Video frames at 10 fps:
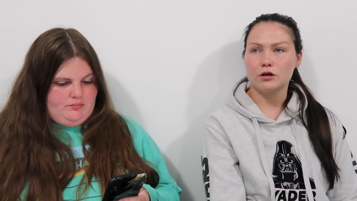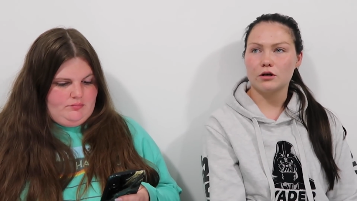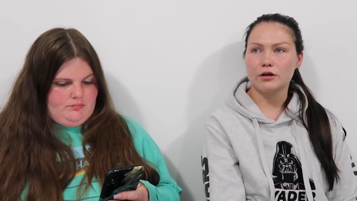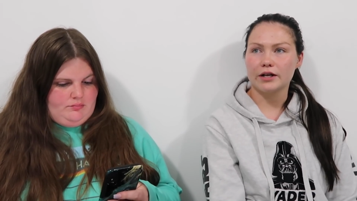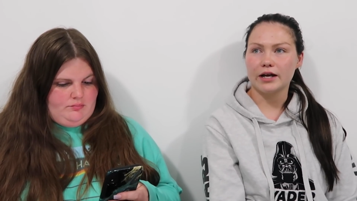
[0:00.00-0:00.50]

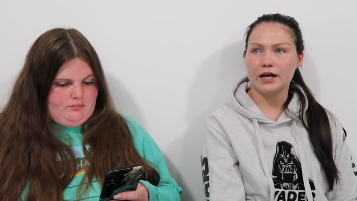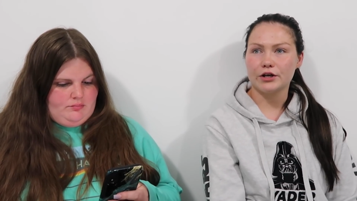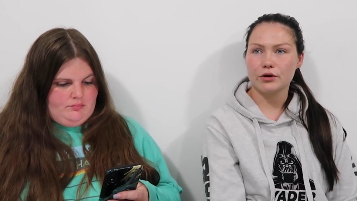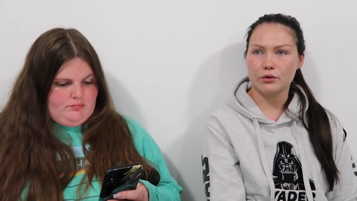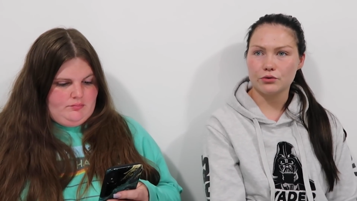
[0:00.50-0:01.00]
Speaker 1: long and i had
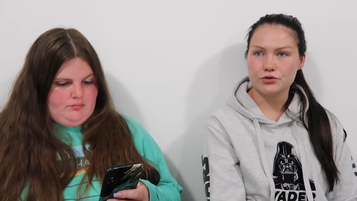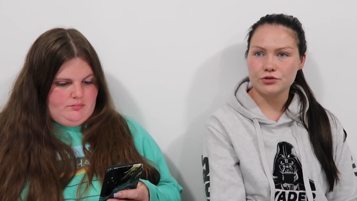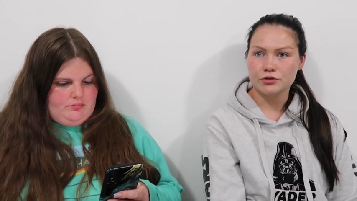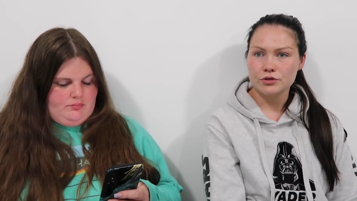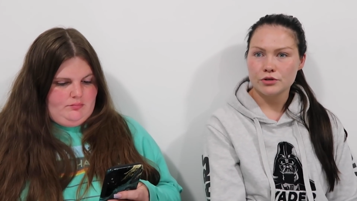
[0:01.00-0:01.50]
a coach
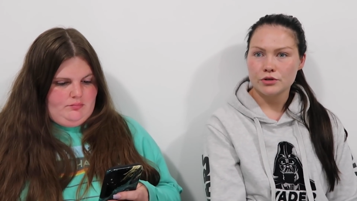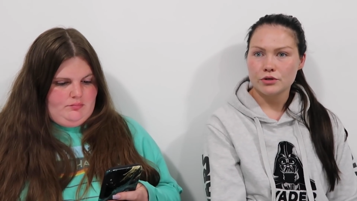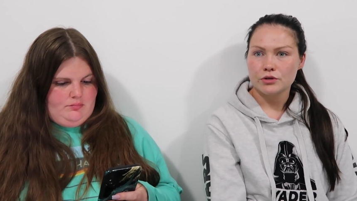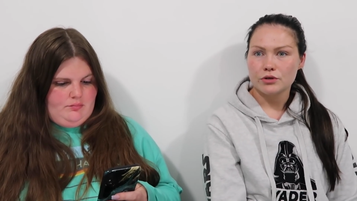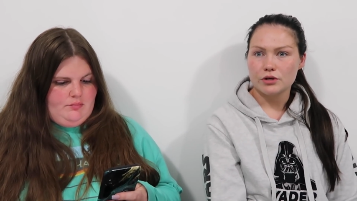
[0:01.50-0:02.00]

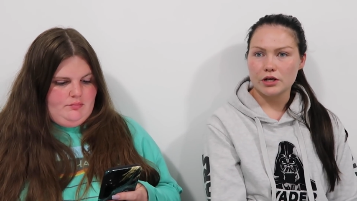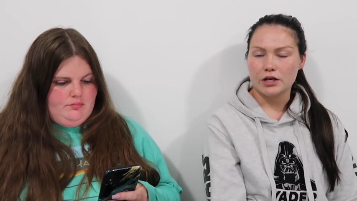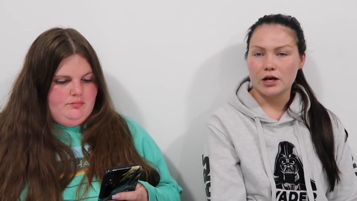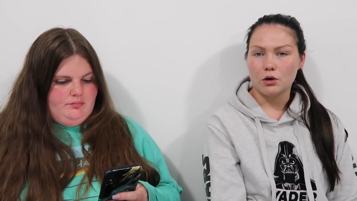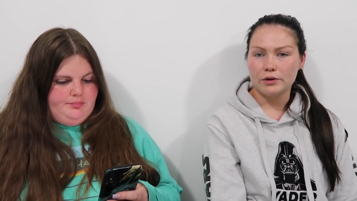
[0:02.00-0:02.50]

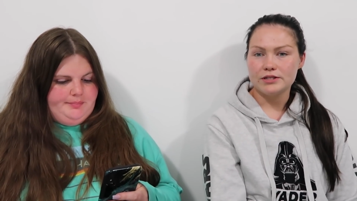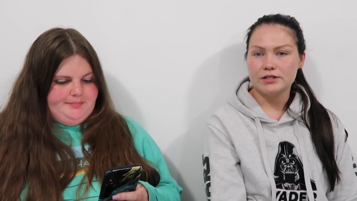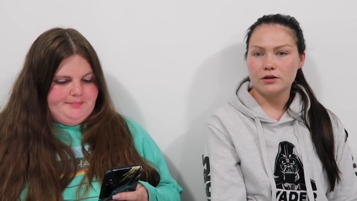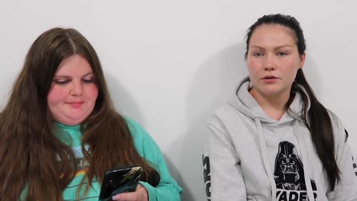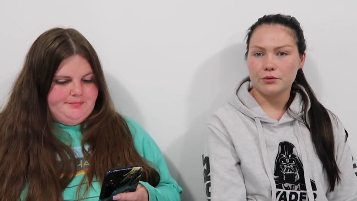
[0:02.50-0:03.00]
and i always
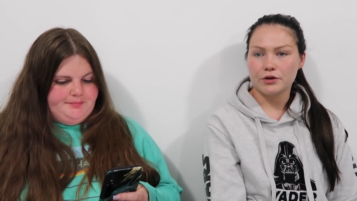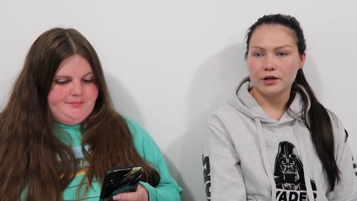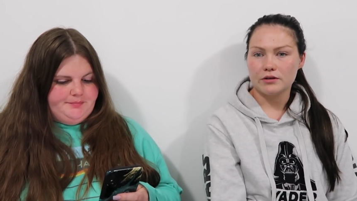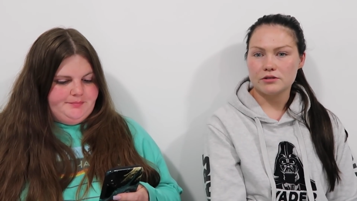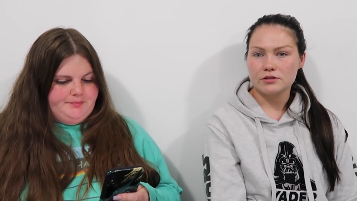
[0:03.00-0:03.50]
did all the
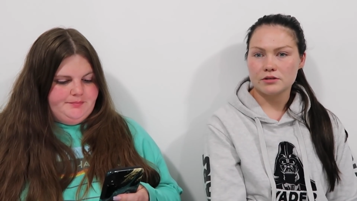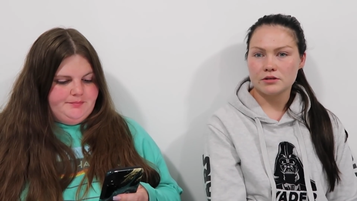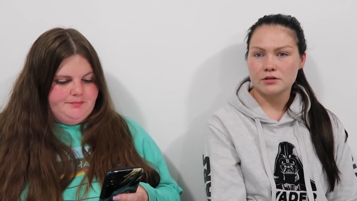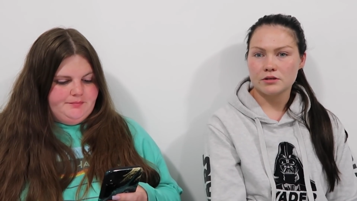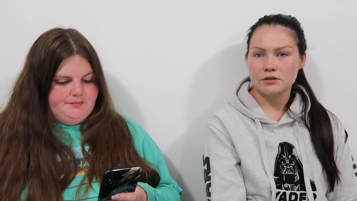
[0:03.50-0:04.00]
workouts
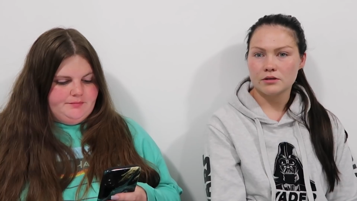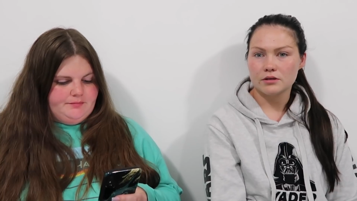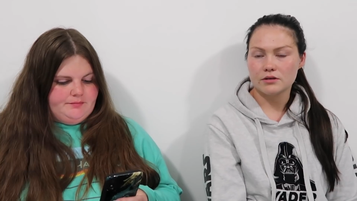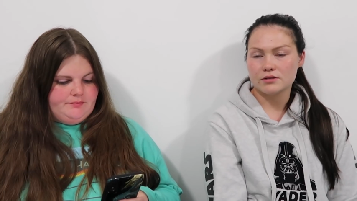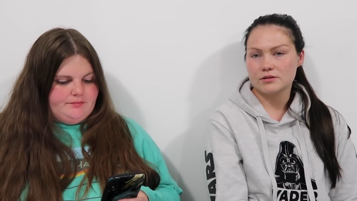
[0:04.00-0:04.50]

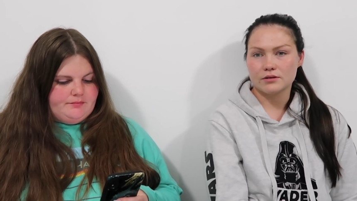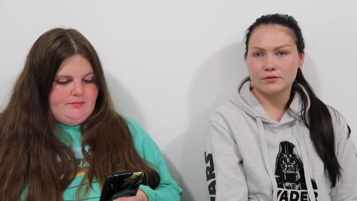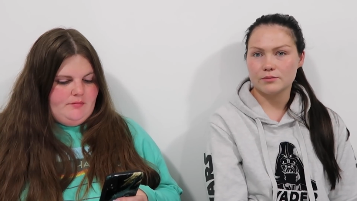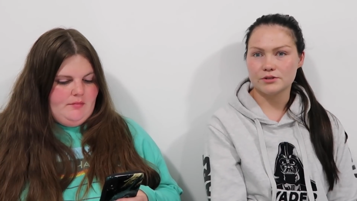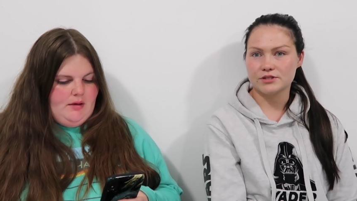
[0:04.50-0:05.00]
because you
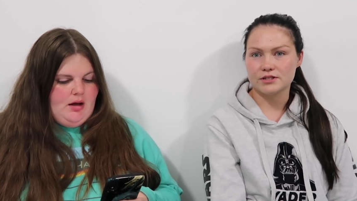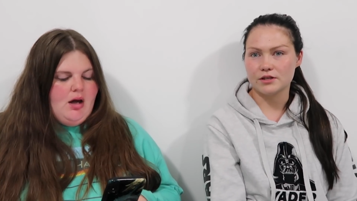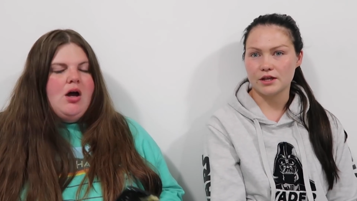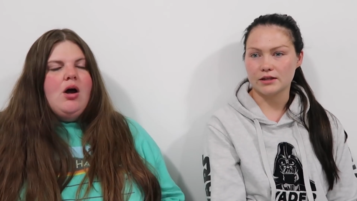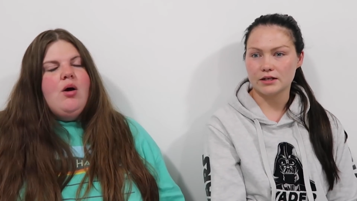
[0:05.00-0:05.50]
know it was just
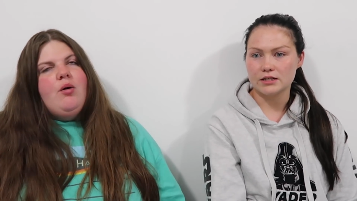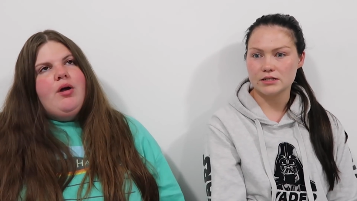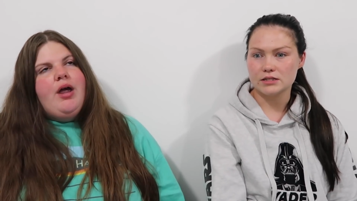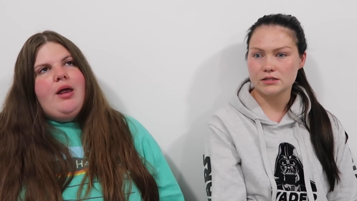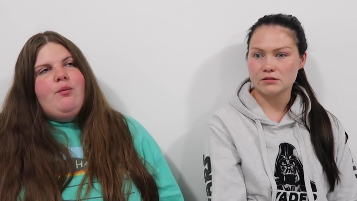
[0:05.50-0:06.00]
a thing that I
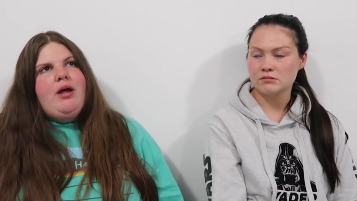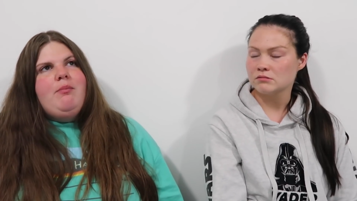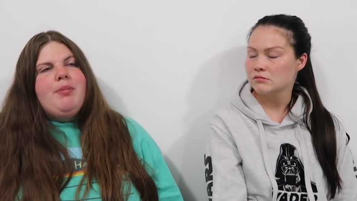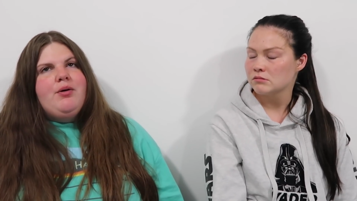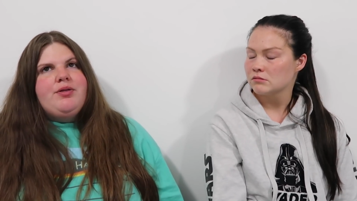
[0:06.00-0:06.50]
did.
Speaker 2: And we
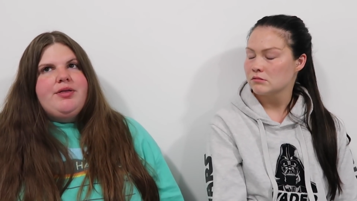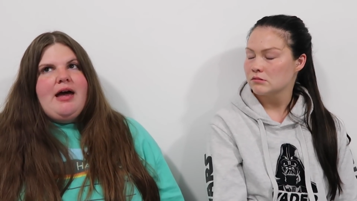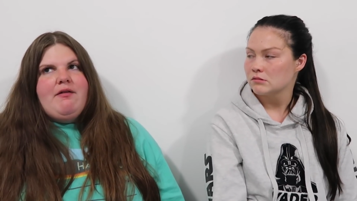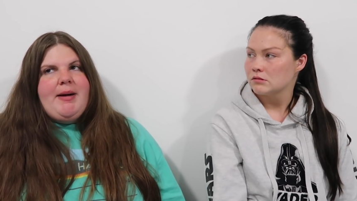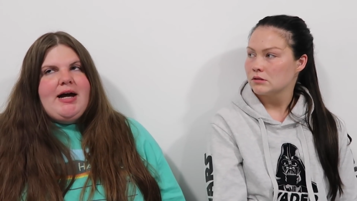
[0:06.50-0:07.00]
both
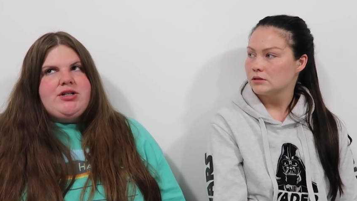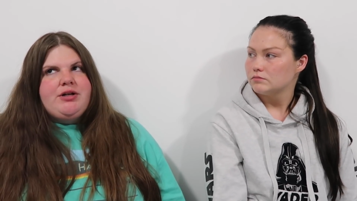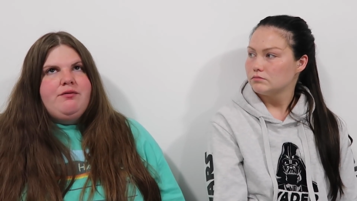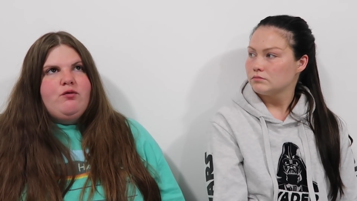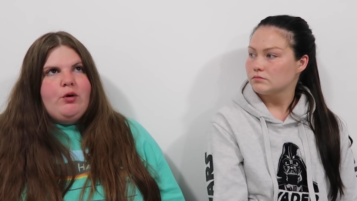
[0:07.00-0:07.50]
have a
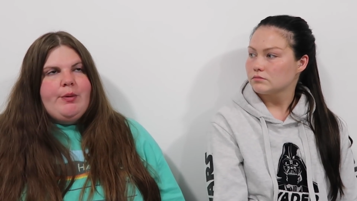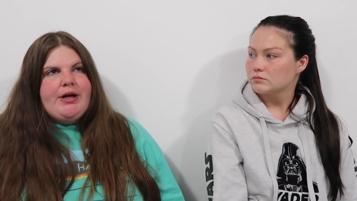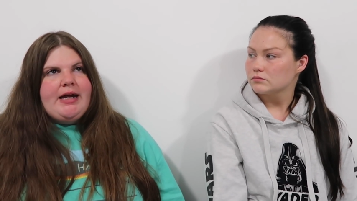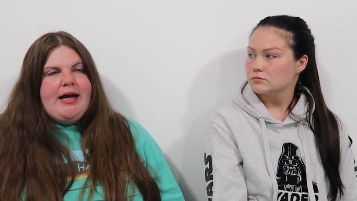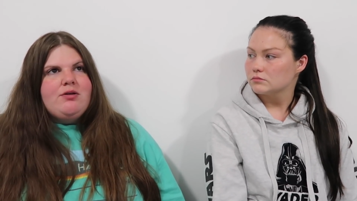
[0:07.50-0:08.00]
passion for
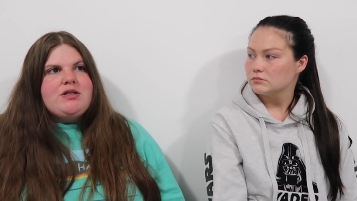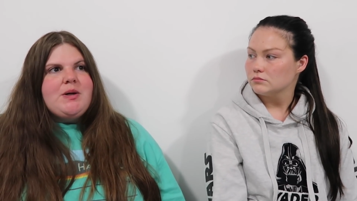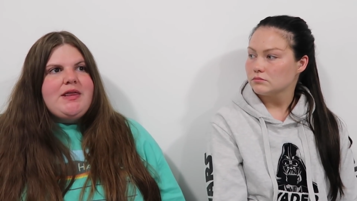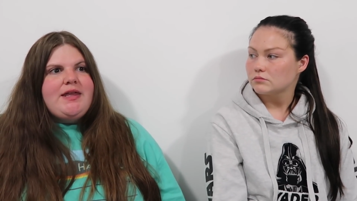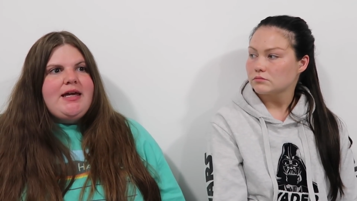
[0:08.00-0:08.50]
working out,
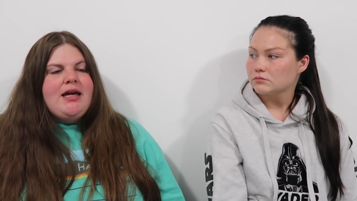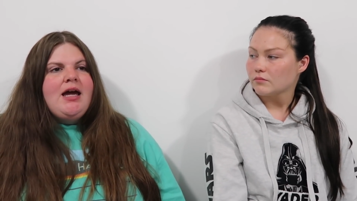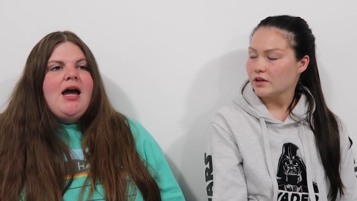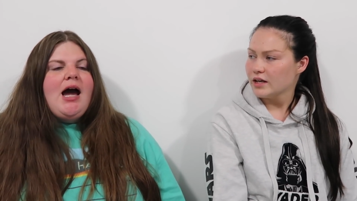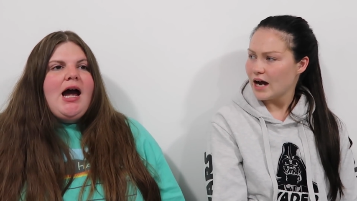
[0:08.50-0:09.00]
so I think
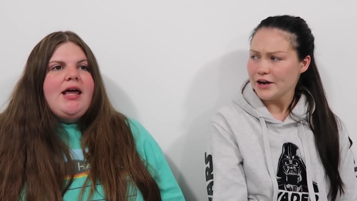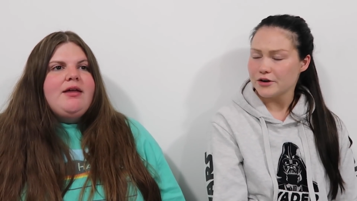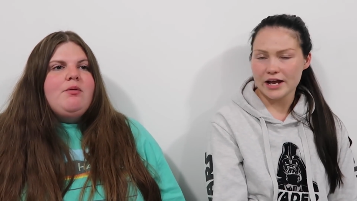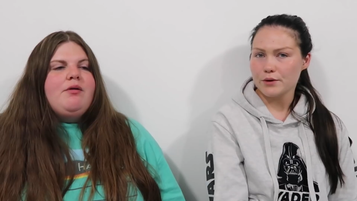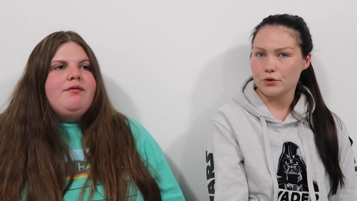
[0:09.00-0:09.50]
yeah, I
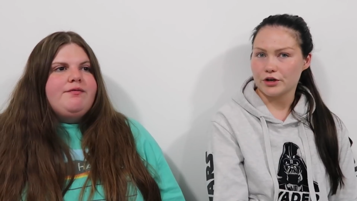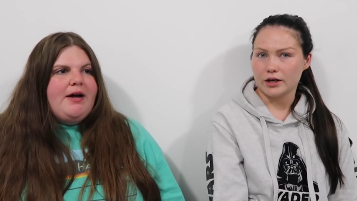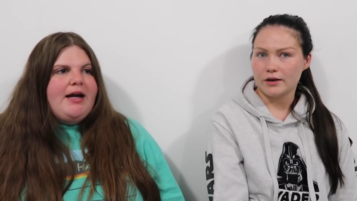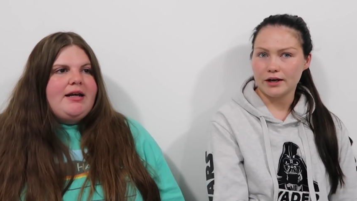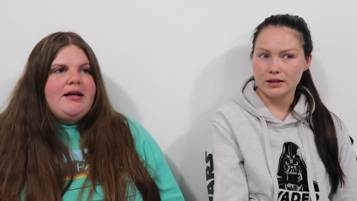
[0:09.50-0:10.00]
don't hate working
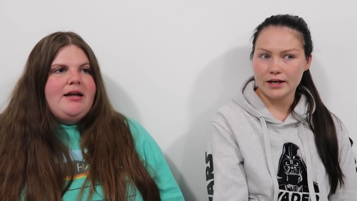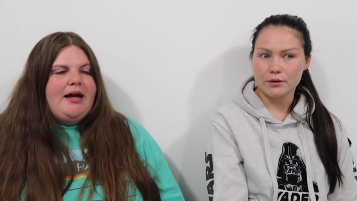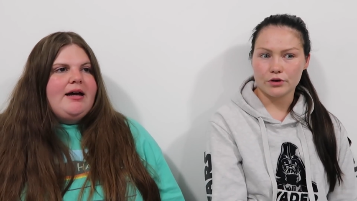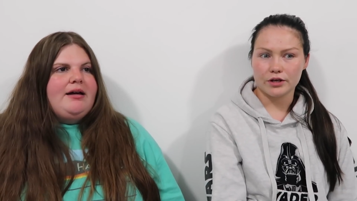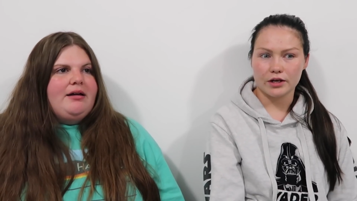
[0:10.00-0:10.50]
fine, out. I like
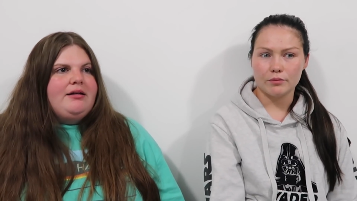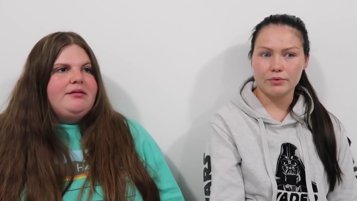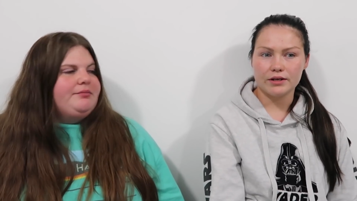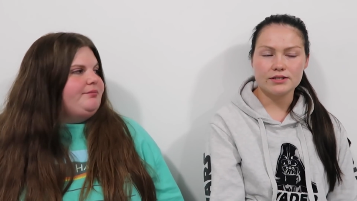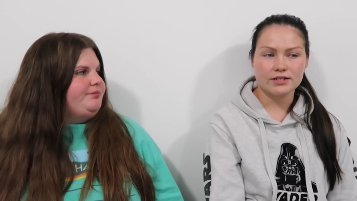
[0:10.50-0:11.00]
yeah. working out,
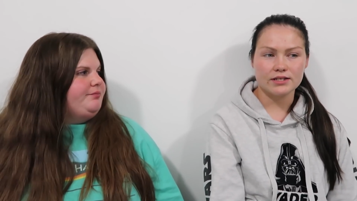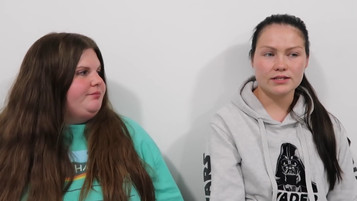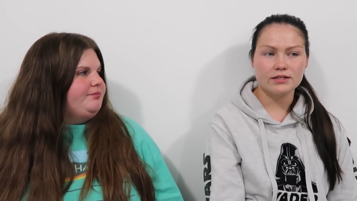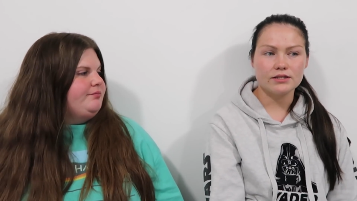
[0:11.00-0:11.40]
but just